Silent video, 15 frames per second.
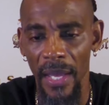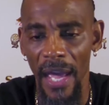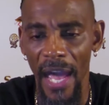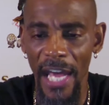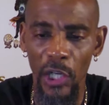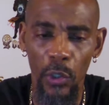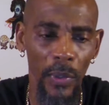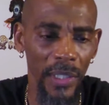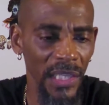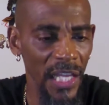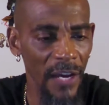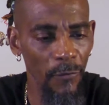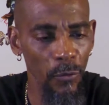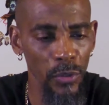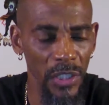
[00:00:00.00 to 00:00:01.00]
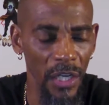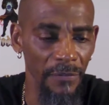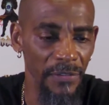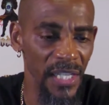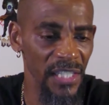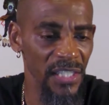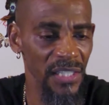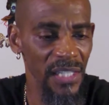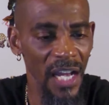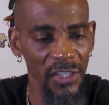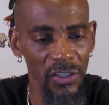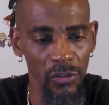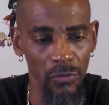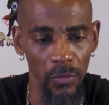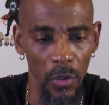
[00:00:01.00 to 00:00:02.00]
adequate levels of
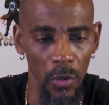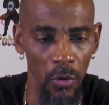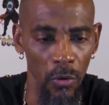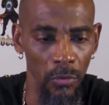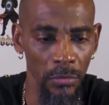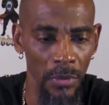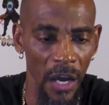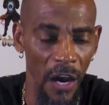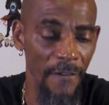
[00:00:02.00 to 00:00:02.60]
testosterone,